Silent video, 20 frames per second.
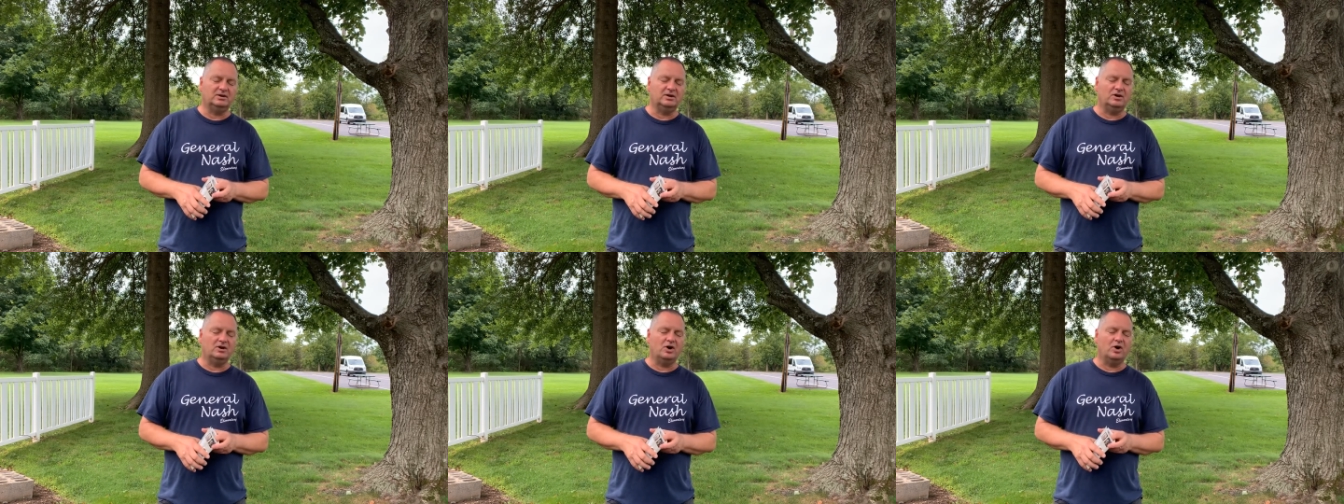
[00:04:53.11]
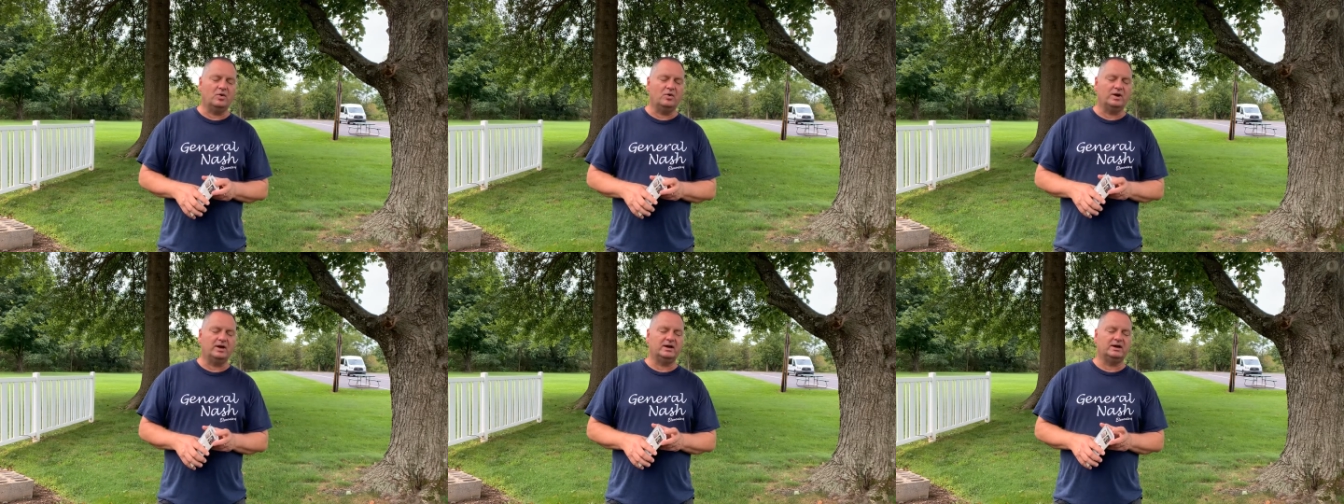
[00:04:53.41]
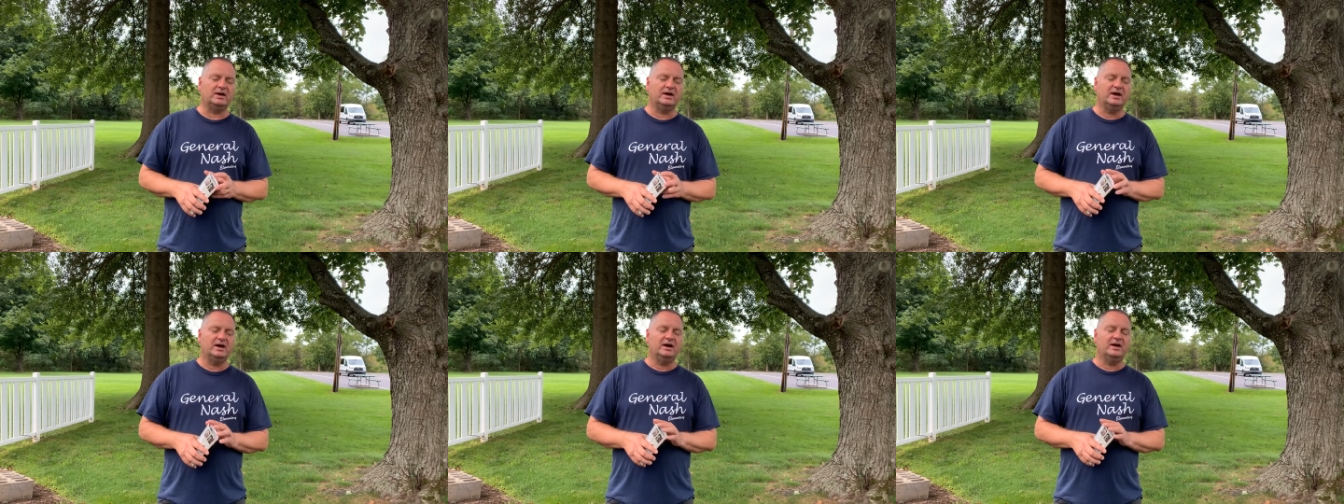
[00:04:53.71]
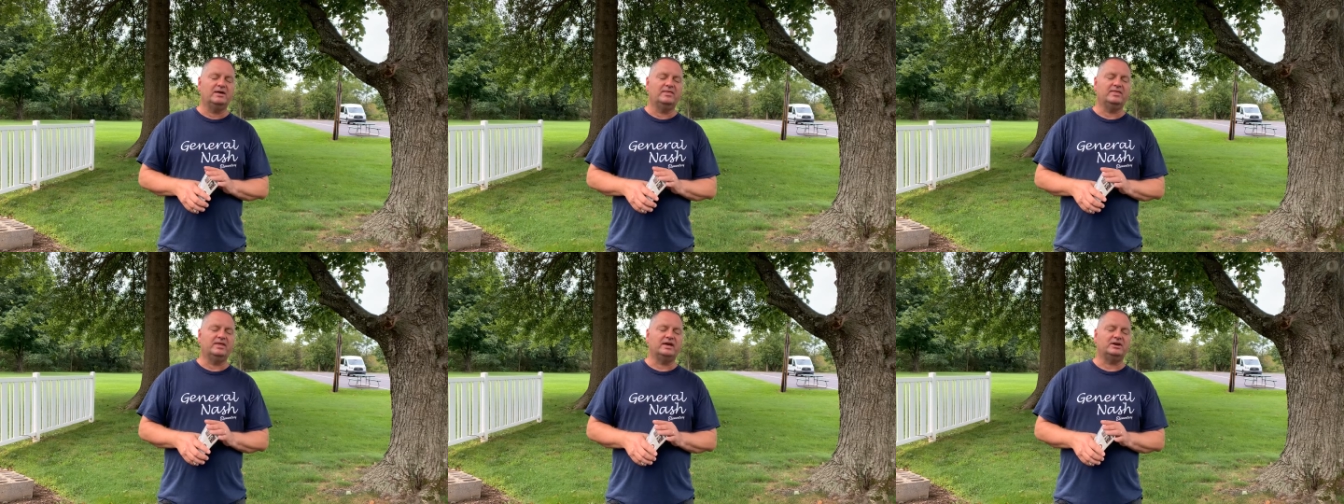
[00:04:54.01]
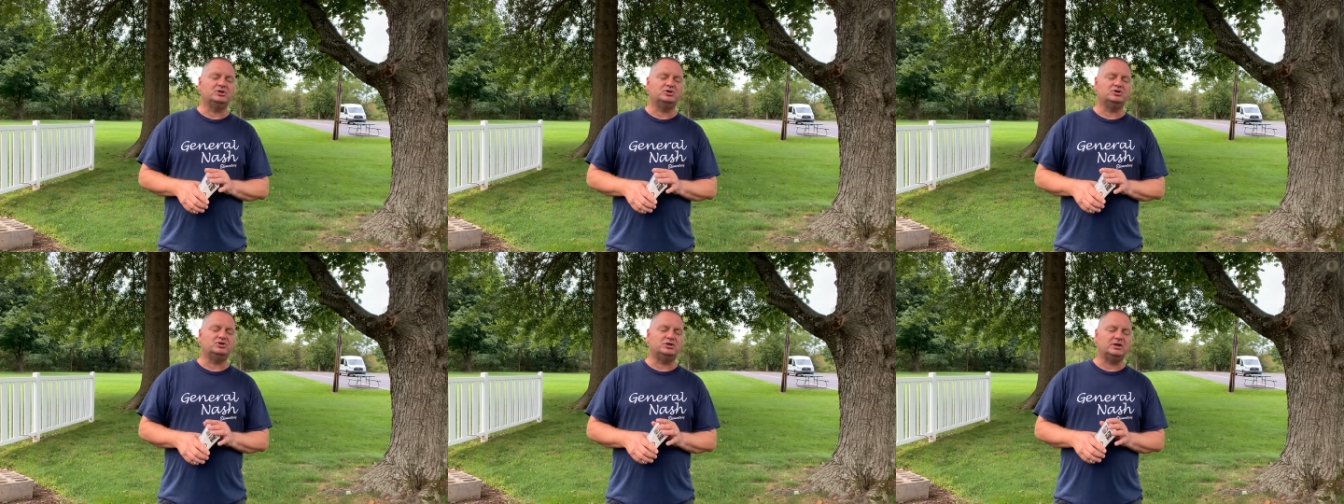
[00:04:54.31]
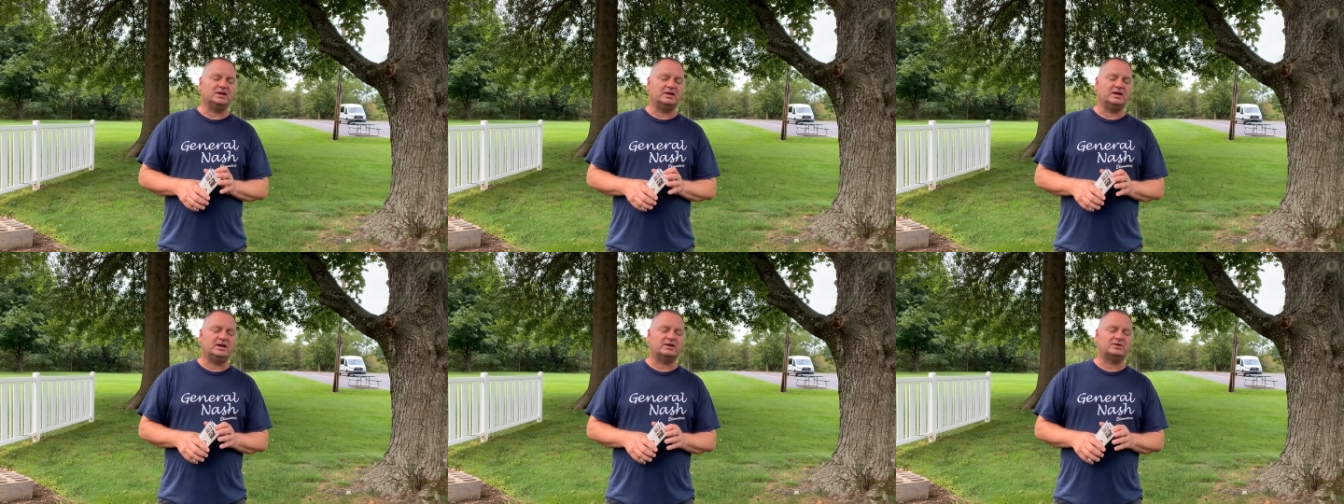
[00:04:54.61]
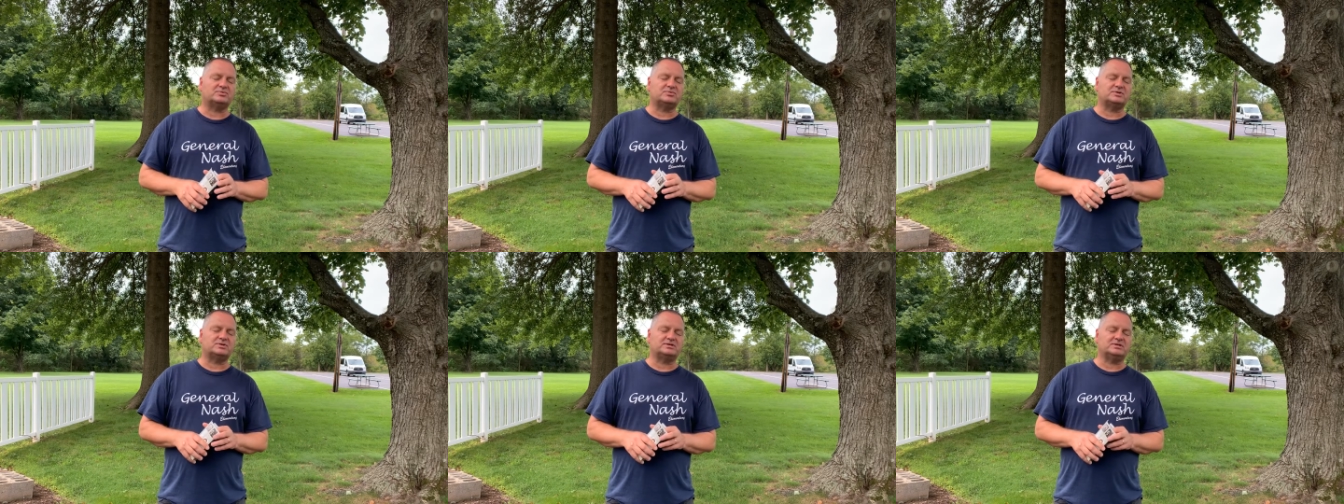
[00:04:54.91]
knowing that Jean
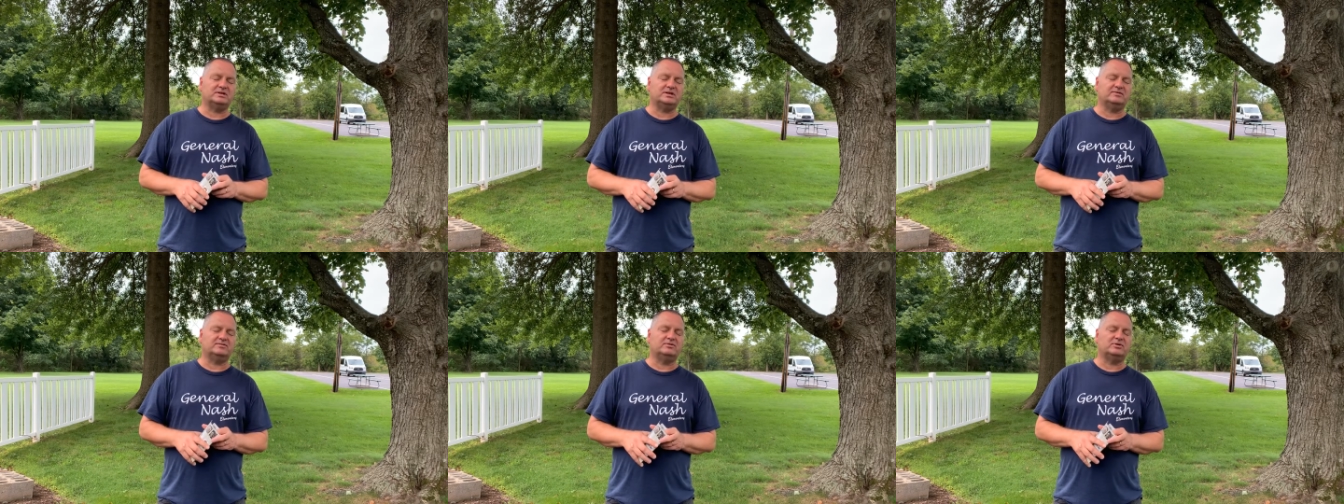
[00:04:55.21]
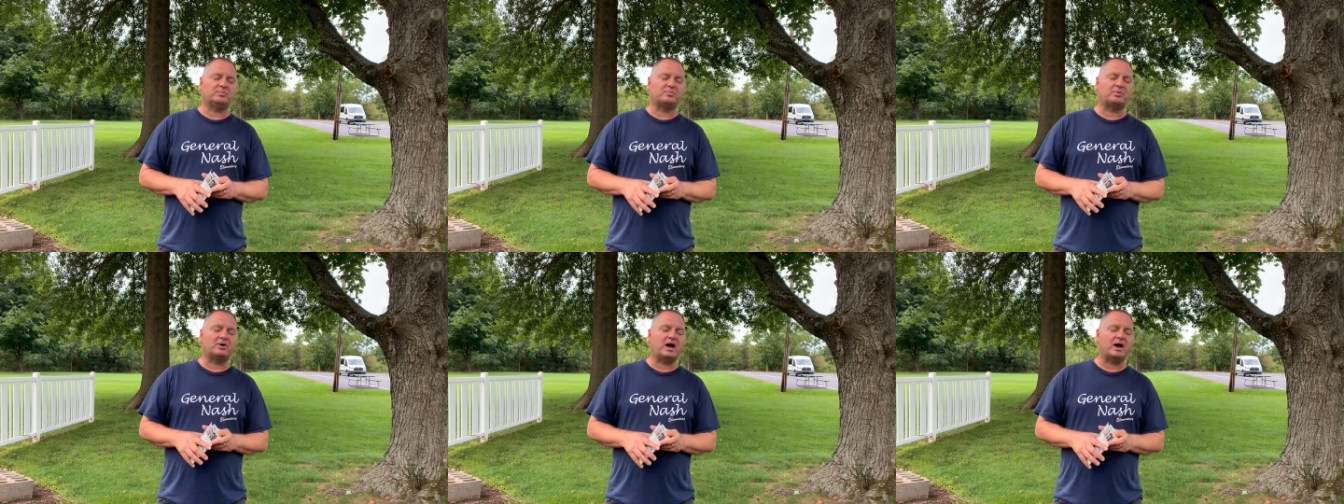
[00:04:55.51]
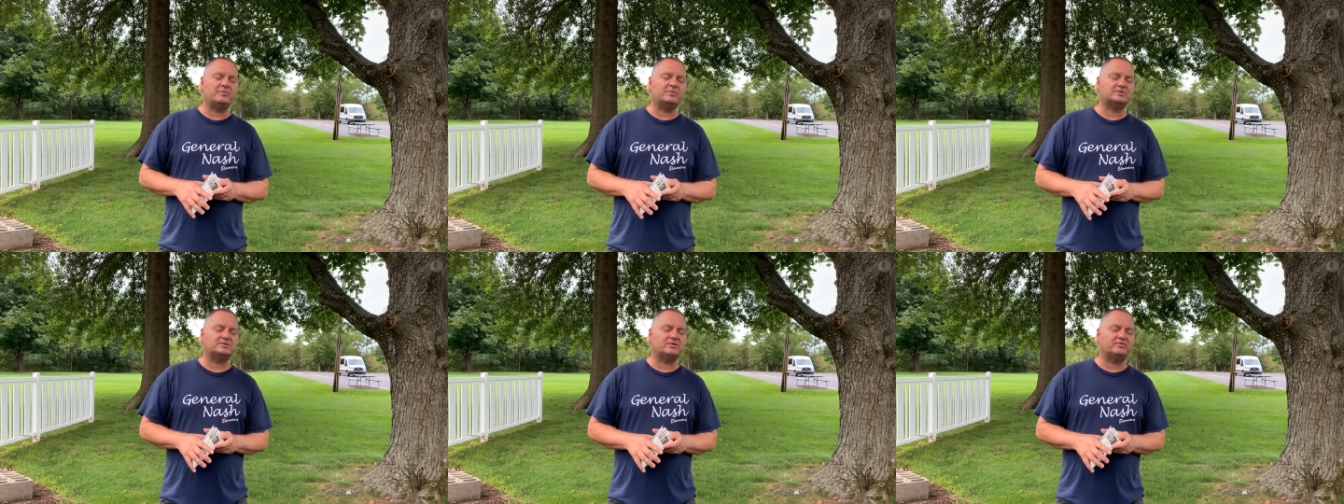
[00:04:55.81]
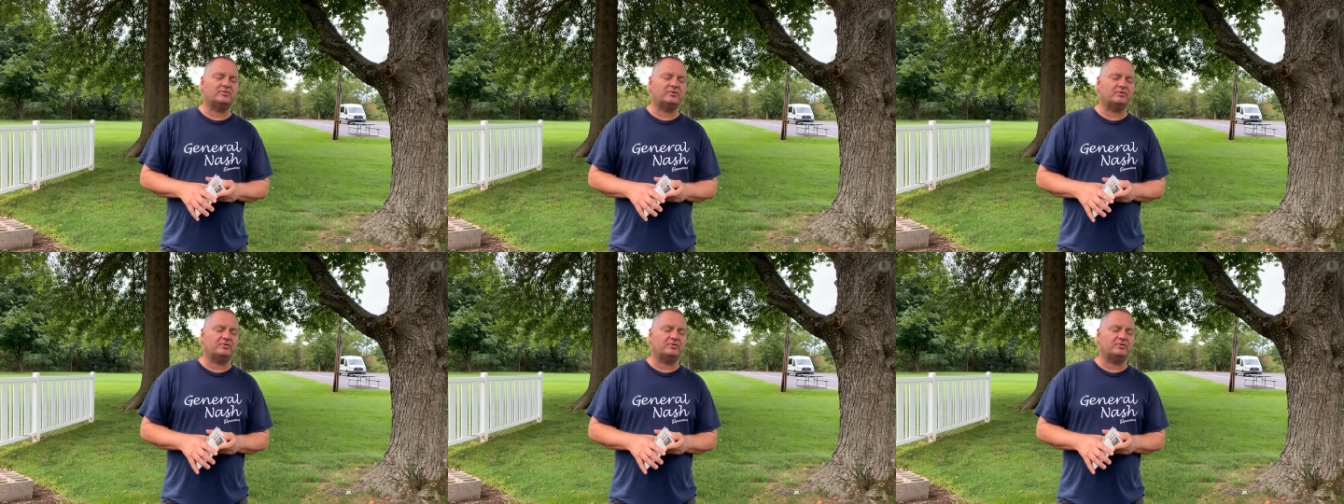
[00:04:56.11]
has received the promise of